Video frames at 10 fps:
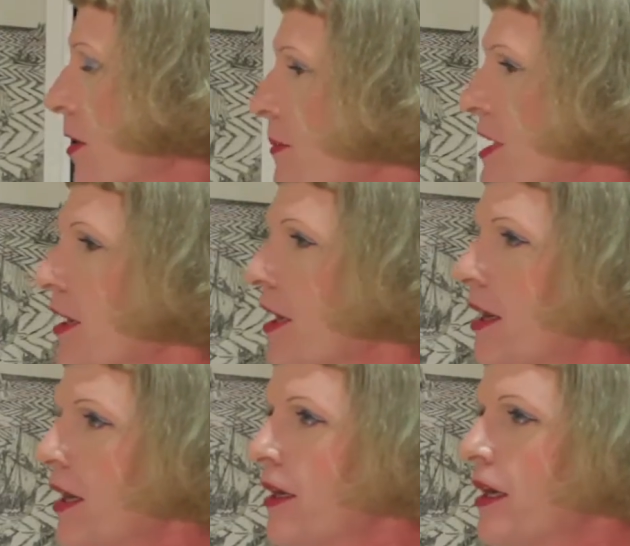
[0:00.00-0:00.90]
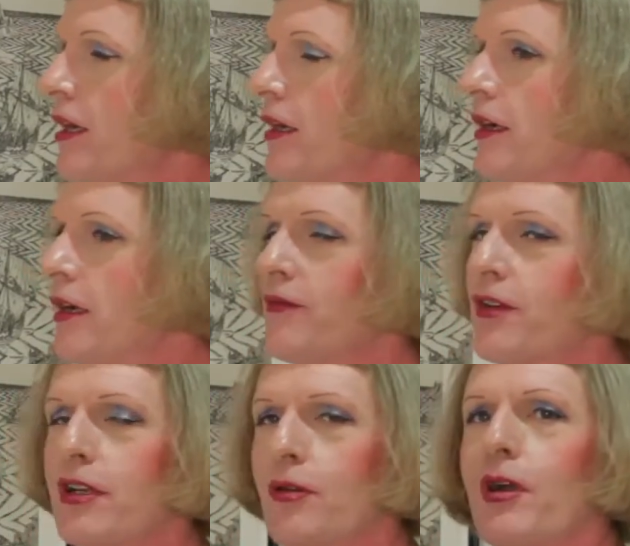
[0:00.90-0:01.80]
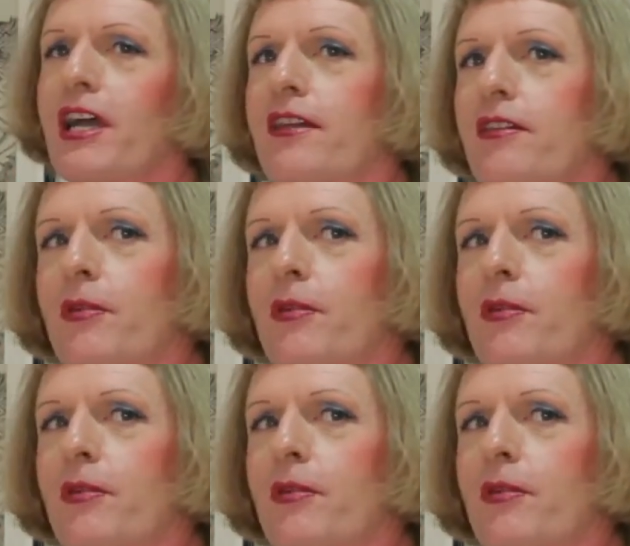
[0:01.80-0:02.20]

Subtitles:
I mean, I'm very aware that